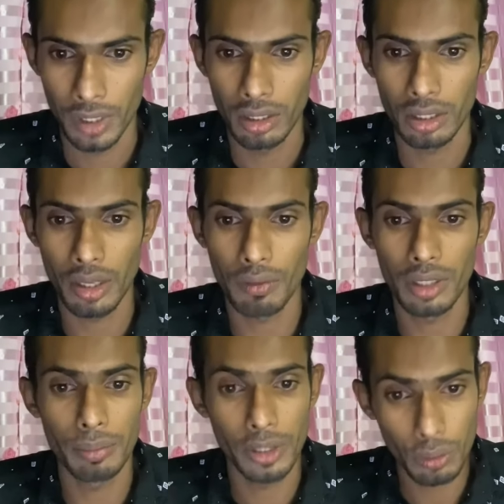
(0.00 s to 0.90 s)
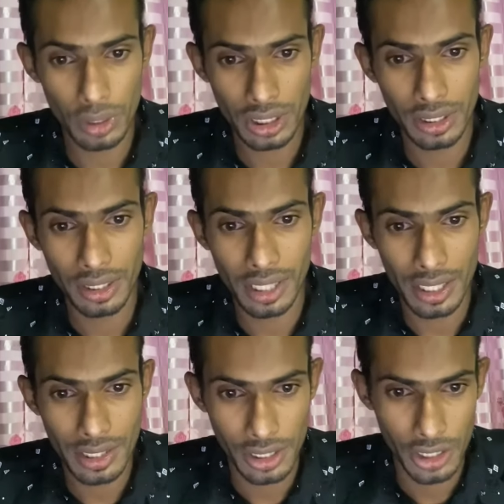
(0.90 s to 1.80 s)
There will be question and
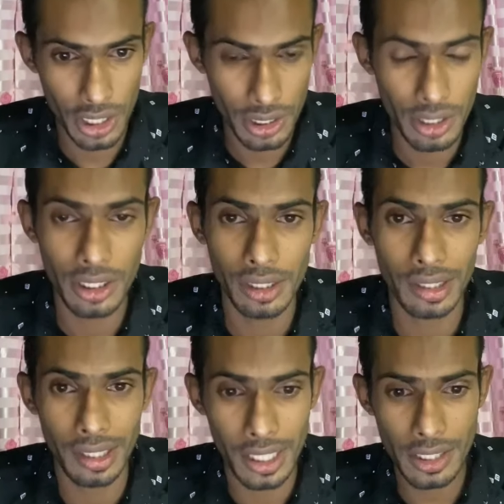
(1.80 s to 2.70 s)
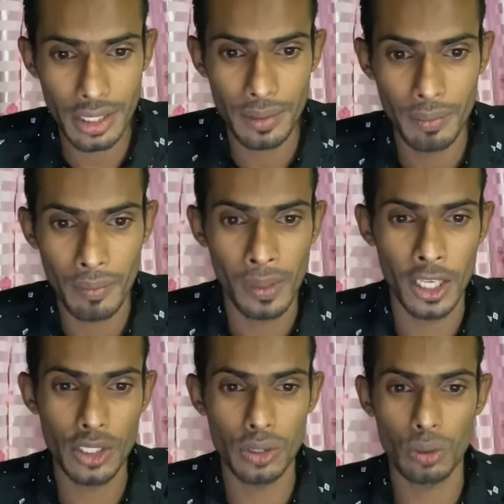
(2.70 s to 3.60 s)
answer session in class,
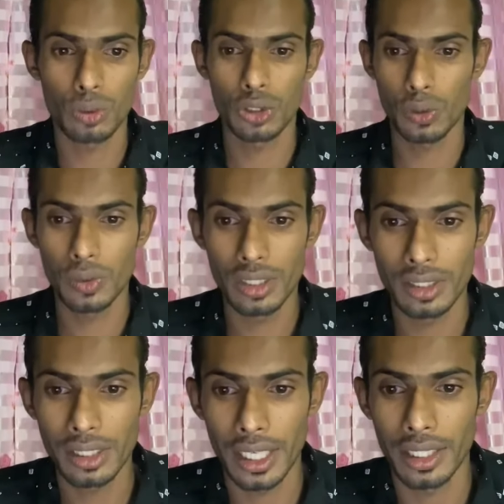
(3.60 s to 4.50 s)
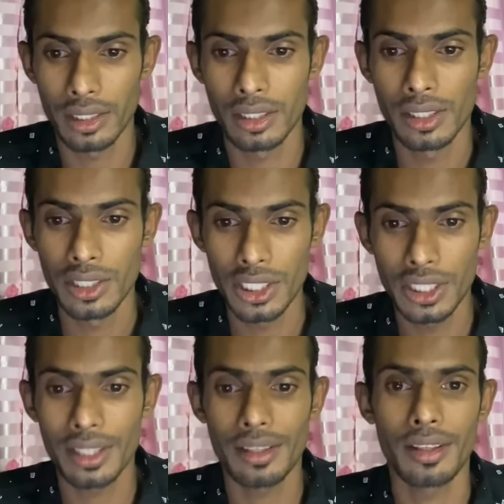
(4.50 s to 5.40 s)
so students can
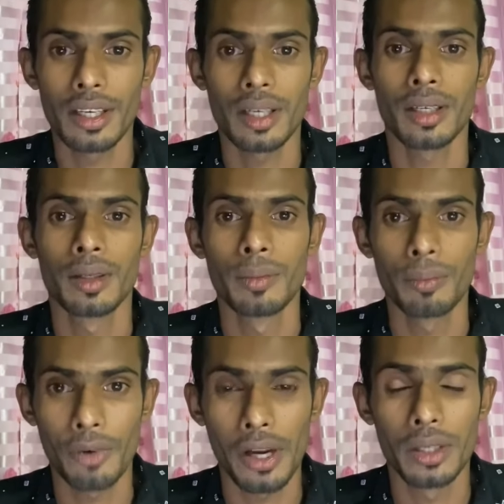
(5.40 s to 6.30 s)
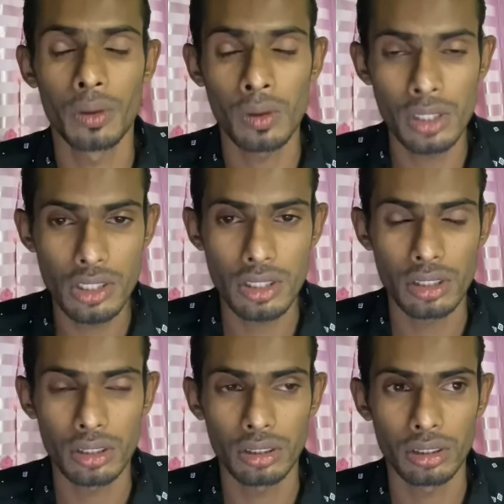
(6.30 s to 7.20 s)
share their prior knowledge
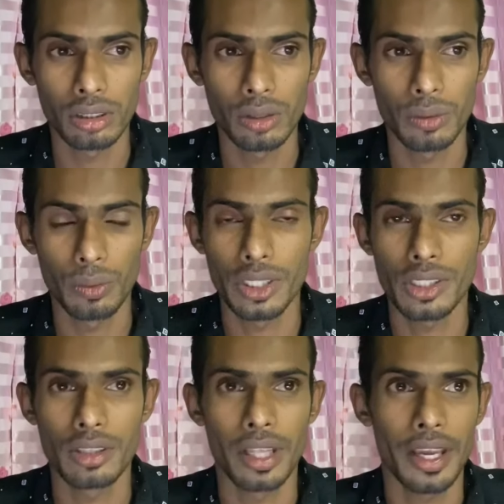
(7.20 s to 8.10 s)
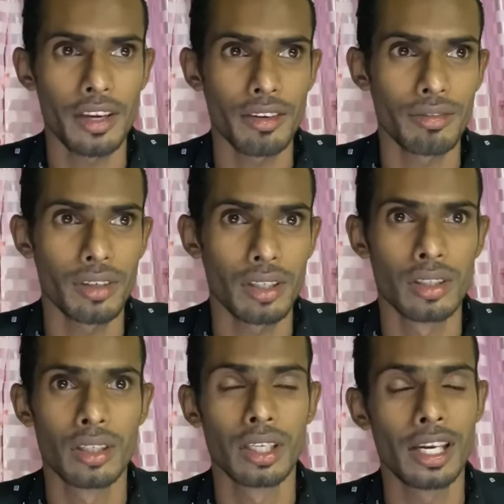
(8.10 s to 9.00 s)
which they have
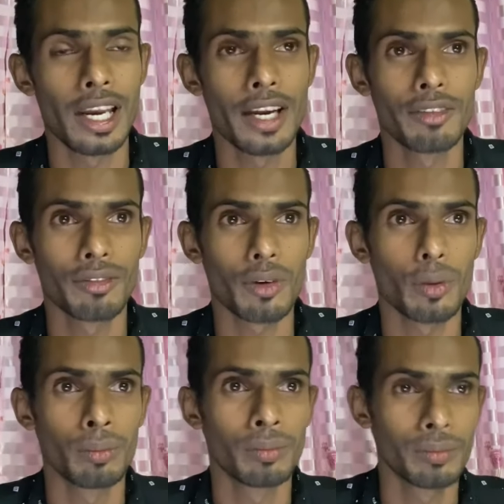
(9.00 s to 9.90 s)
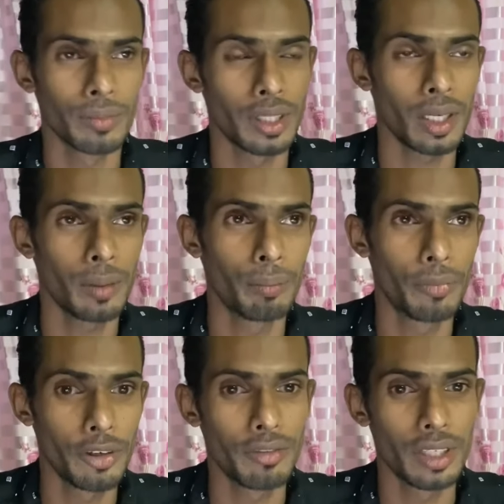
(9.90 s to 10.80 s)
learned from their
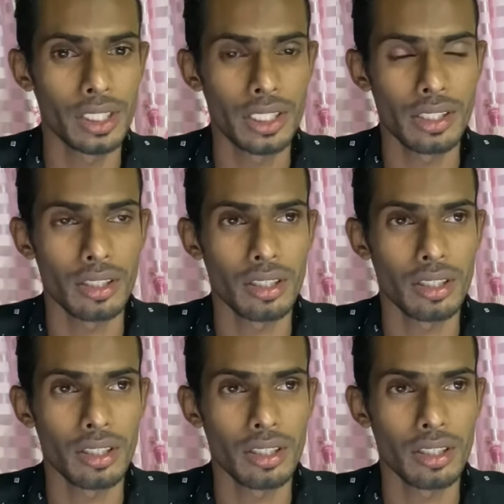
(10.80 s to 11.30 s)
previous